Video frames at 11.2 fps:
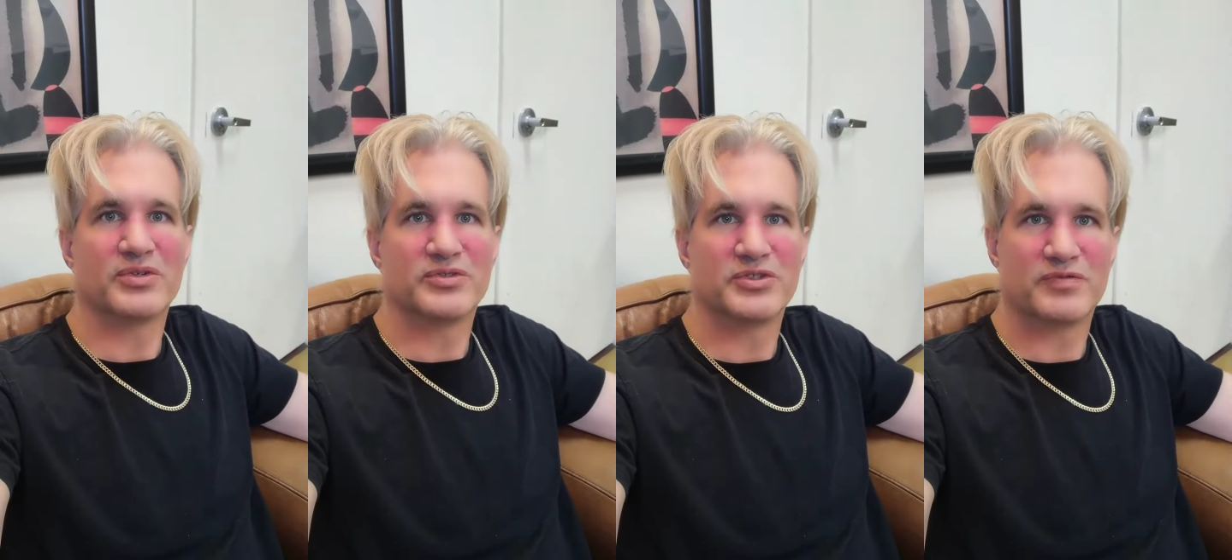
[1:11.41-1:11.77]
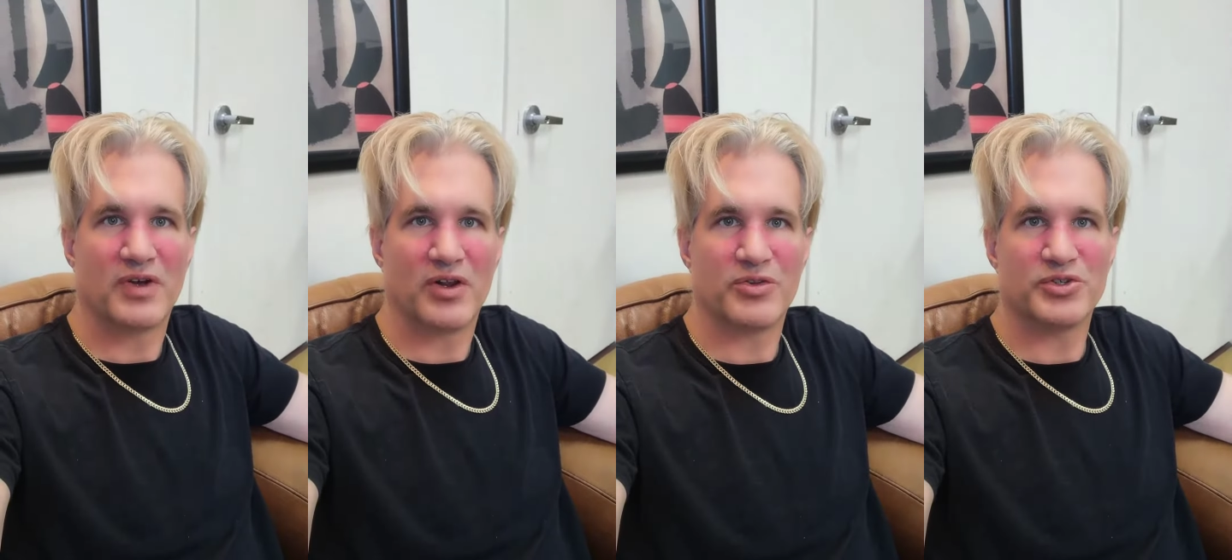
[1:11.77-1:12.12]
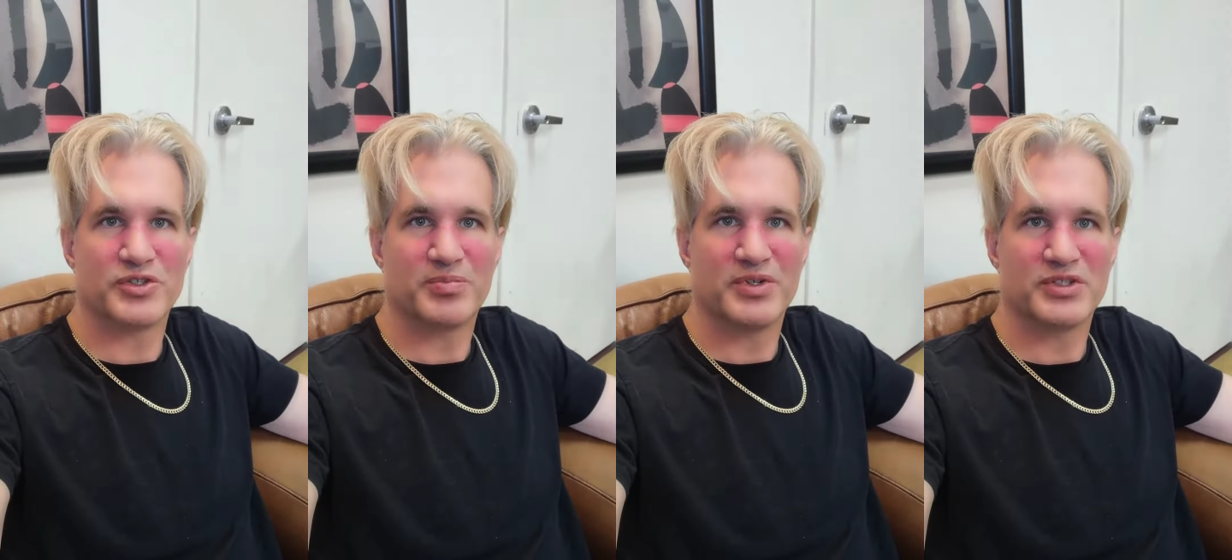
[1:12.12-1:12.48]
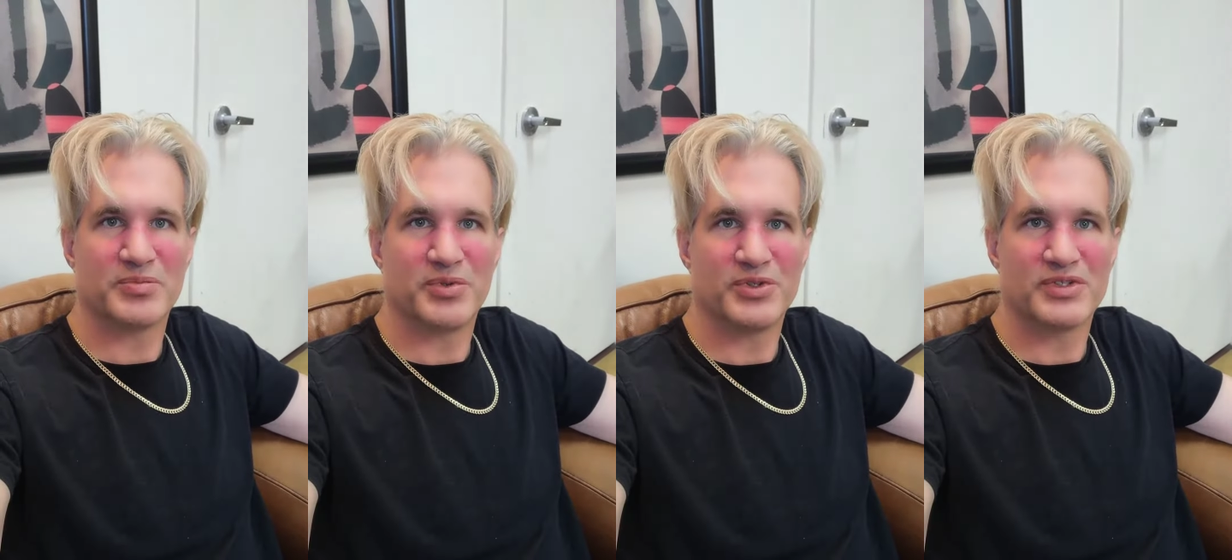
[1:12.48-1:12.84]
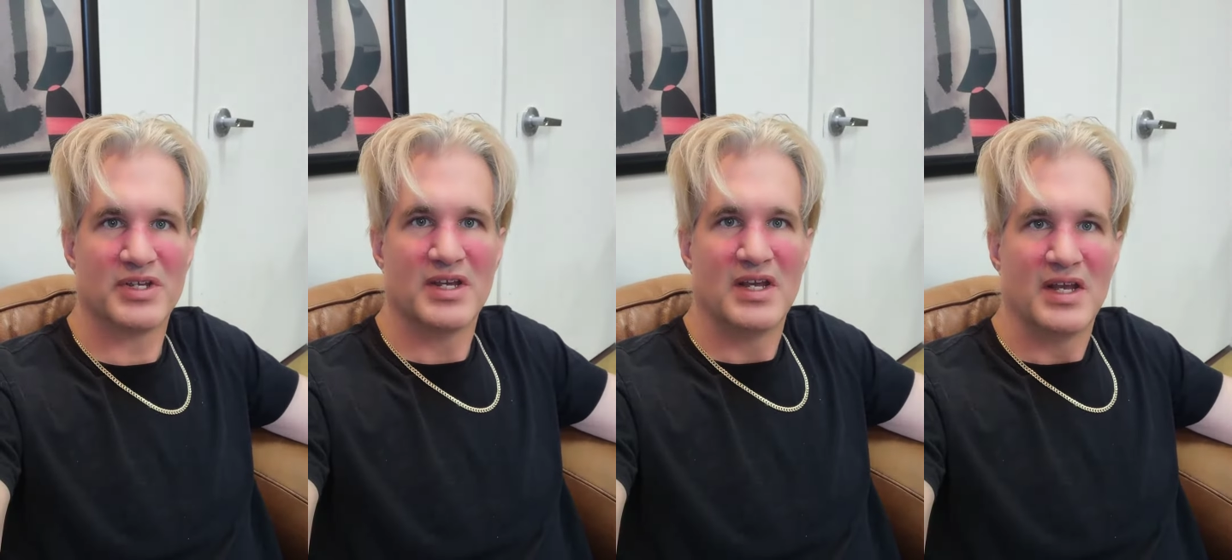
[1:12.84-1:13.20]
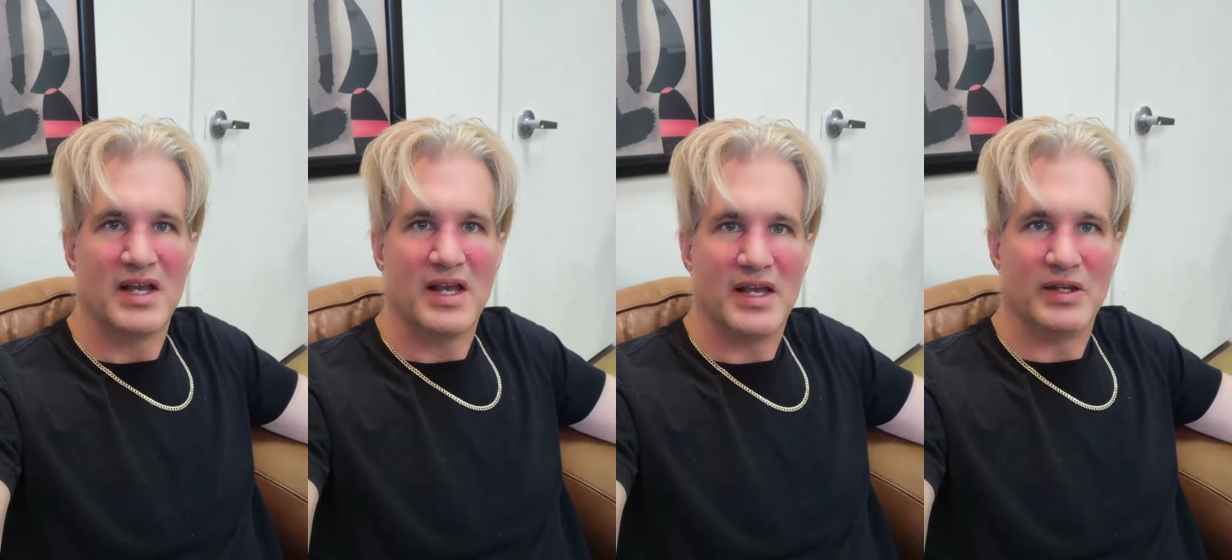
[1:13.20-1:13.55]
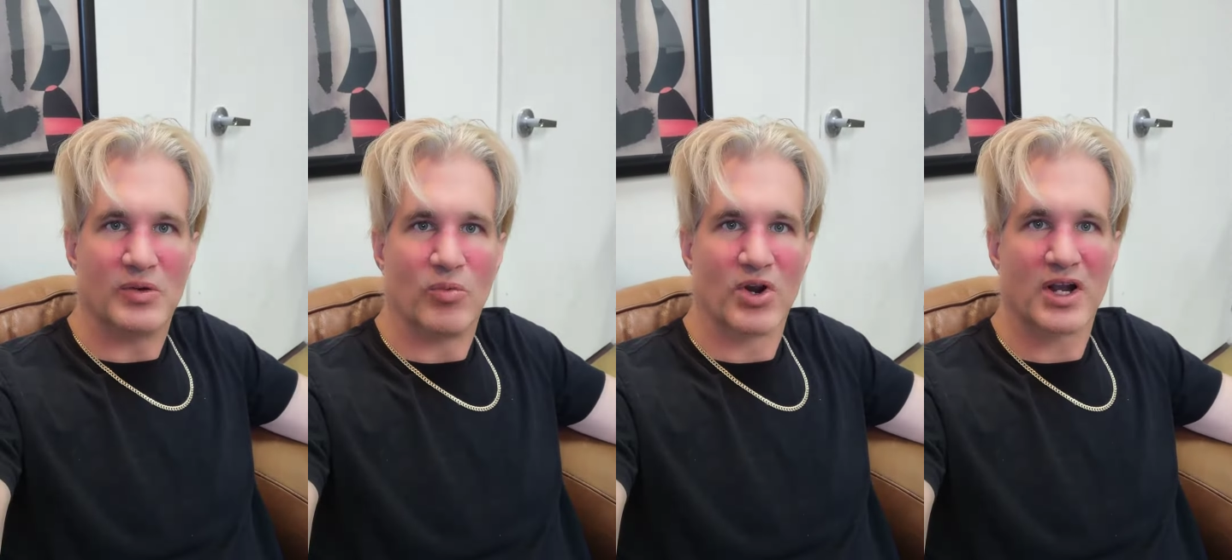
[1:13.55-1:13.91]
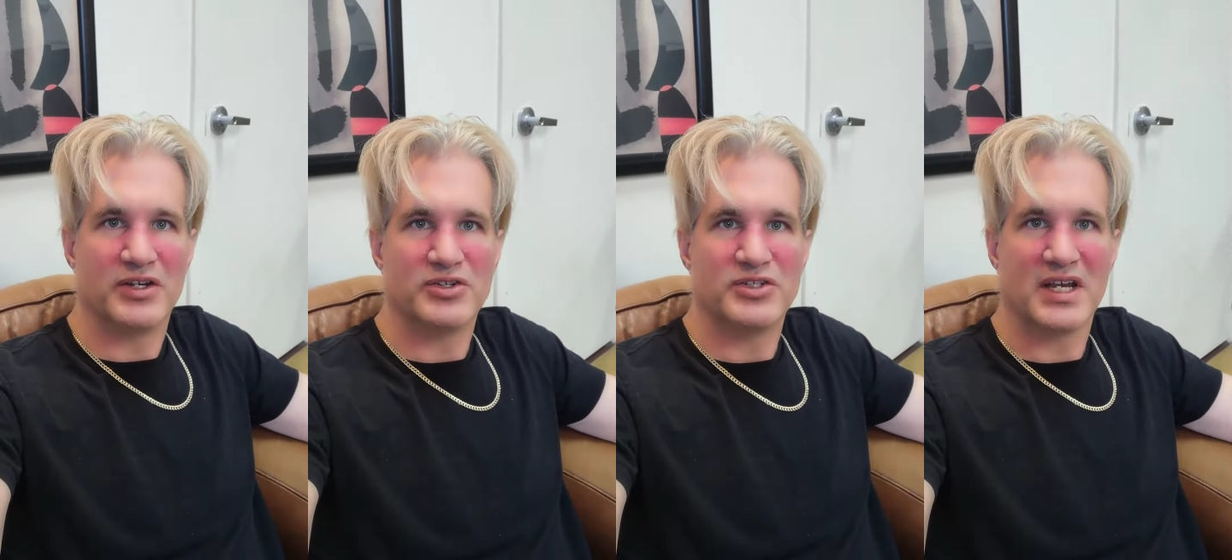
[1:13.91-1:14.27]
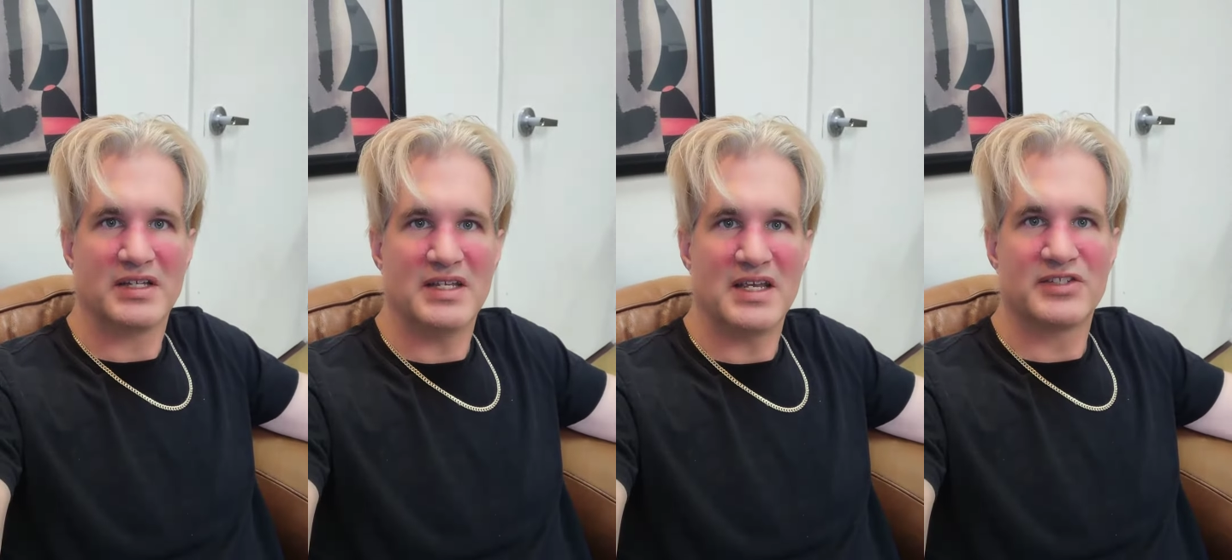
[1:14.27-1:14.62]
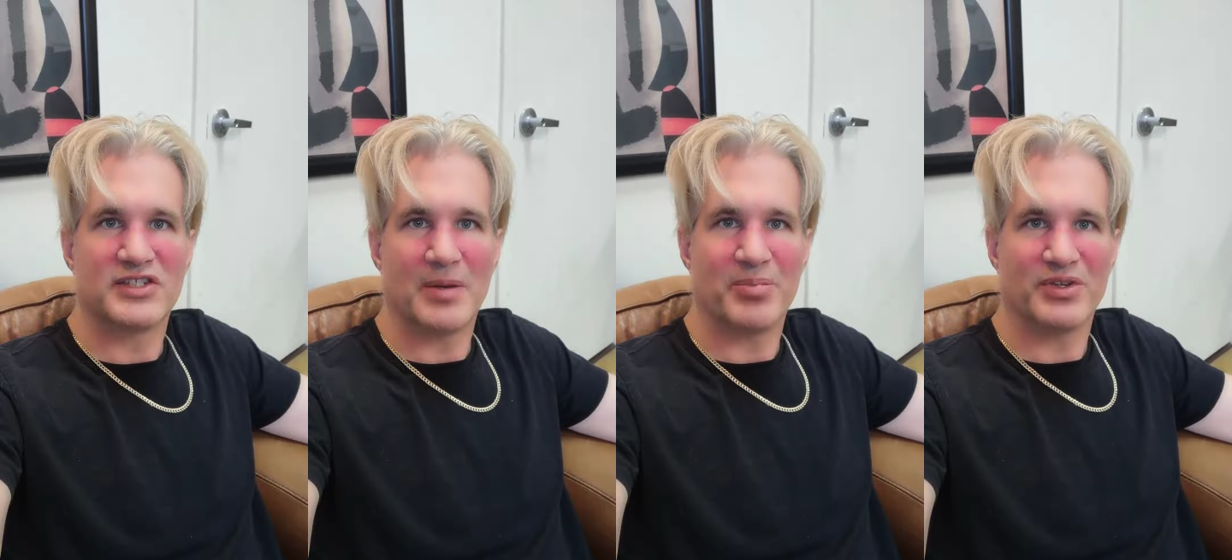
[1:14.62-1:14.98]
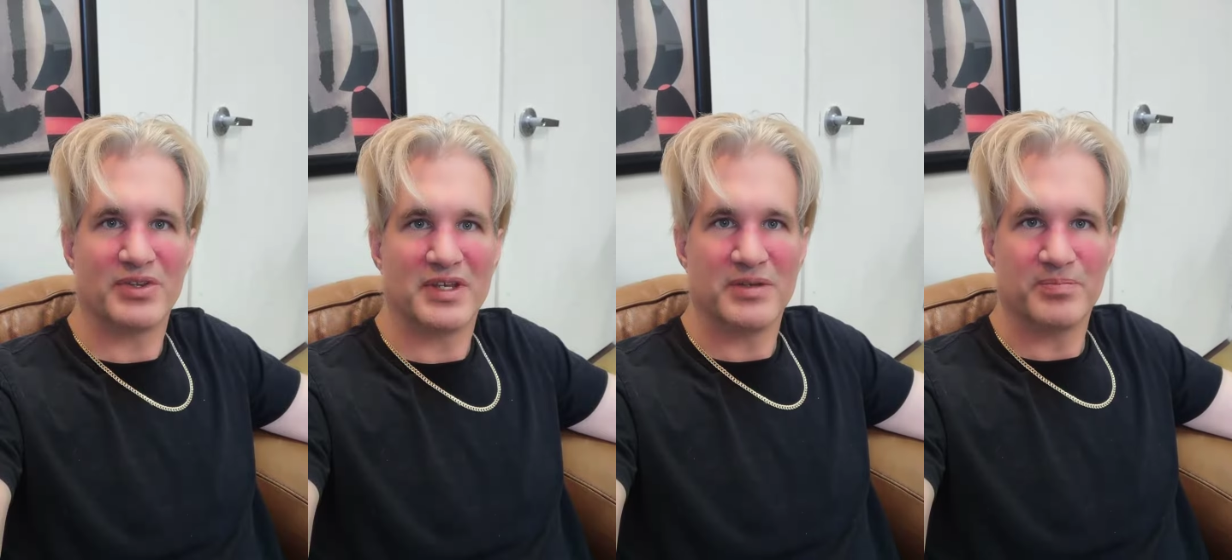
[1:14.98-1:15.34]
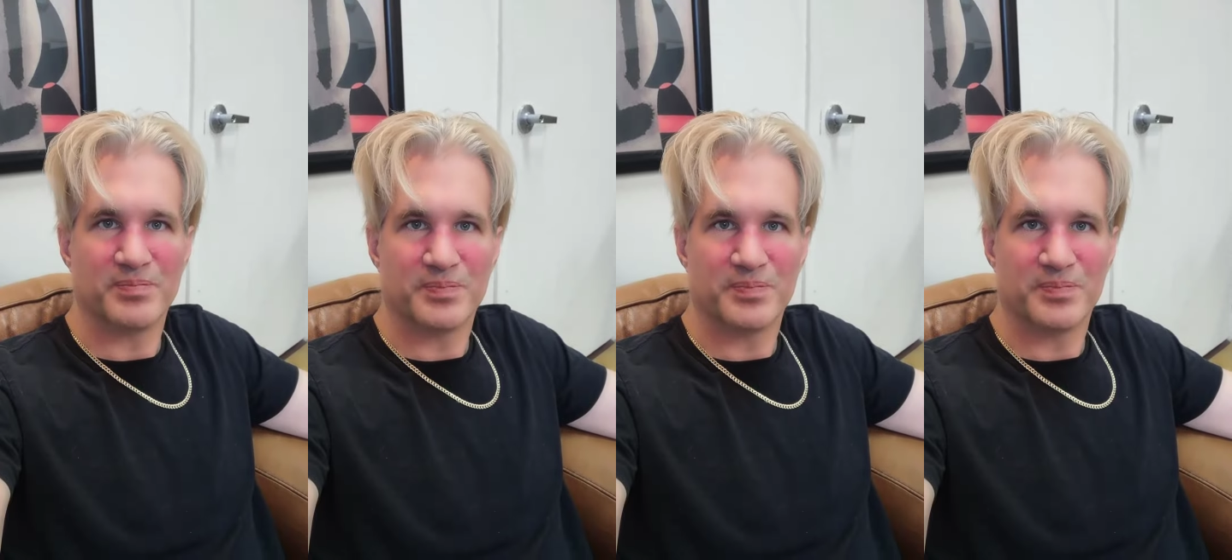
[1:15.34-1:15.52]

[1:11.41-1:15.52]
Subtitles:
Just follow those principles and work on your technique separately.